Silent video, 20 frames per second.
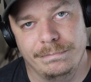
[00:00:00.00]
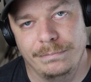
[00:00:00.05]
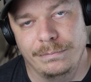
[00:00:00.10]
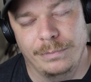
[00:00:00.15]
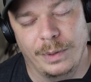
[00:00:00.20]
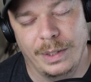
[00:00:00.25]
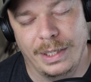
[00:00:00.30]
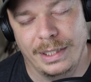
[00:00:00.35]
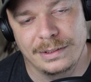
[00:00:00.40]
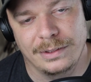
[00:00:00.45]

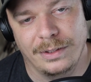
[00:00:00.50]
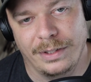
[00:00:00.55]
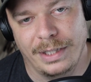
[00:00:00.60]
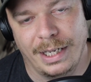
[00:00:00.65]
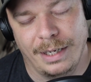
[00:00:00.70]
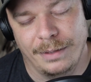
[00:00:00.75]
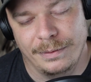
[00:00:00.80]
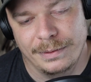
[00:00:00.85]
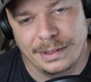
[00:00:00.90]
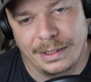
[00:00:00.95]
when I saw
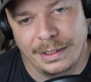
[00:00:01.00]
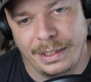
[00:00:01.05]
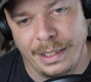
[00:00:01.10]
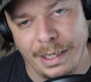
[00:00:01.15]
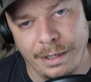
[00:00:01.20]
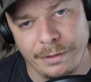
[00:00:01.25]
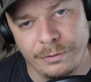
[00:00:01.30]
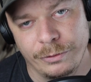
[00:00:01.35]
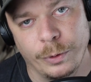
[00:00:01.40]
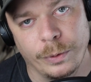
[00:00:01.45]
that, I was like,
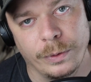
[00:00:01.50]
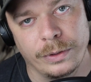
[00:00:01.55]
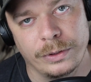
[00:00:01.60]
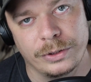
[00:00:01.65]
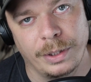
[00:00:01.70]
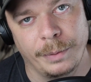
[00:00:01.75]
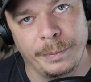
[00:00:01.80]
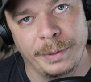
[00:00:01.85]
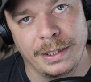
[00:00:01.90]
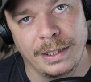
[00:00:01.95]
yeah, of
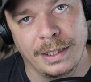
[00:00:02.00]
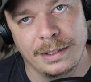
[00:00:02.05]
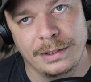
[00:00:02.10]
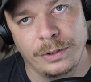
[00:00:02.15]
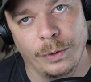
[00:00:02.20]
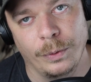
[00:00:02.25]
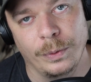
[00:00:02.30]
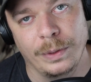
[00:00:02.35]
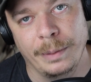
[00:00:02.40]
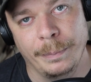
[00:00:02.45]
course. I mean, that
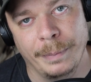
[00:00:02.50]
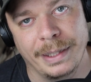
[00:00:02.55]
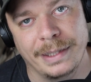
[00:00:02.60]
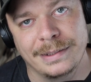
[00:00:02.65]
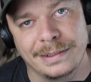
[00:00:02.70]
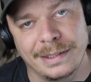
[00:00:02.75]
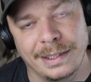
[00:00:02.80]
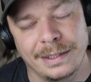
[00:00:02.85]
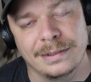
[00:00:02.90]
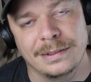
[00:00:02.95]
totally
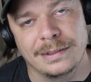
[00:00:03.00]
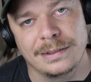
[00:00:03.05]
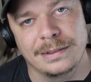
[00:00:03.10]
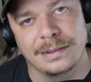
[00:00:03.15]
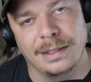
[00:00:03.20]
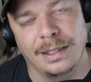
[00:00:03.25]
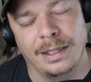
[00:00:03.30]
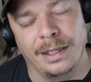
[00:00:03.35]
makes sense.